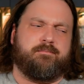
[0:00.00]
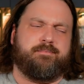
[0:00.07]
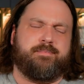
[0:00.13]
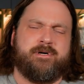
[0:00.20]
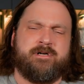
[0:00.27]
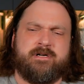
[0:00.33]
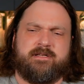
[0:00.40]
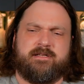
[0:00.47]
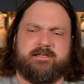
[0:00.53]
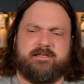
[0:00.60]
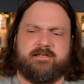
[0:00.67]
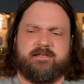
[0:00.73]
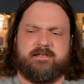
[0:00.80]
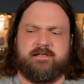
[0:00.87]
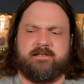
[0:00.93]

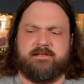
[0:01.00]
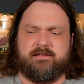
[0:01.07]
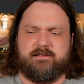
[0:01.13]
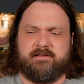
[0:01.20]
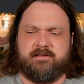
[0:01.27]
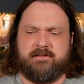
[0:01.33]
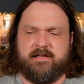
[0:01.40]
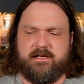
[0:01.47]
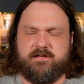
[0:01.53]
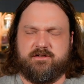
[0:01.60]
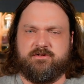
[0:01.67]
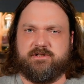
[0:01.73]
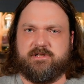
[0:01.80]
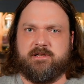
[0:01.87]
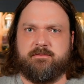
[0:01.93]
But they
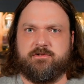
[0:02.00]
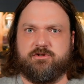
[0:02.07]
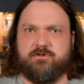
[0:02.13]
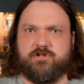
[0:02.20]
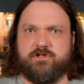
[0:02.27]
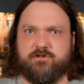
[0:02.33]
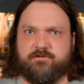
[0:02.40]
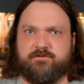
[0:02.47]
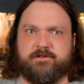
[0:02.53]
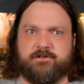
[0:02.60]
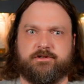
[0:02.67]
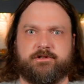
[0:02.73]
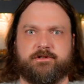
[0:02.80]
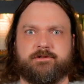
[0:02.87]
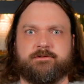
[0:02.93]
do seem to chill
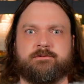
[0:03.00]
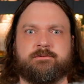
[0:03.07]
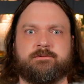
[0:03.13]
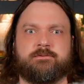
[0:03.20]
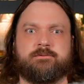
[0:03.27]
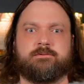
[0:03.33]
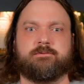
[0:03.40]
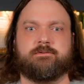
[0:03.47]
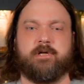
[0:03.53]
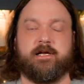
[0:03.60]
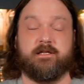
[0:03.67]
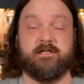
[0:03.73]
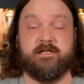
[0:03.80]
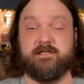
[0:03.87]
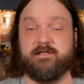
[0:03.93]
filter,
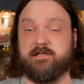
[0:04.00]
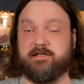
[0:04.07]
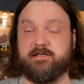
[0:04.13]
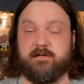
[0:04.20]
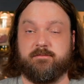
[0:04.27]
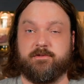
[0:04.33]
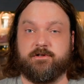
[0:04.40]
at least to some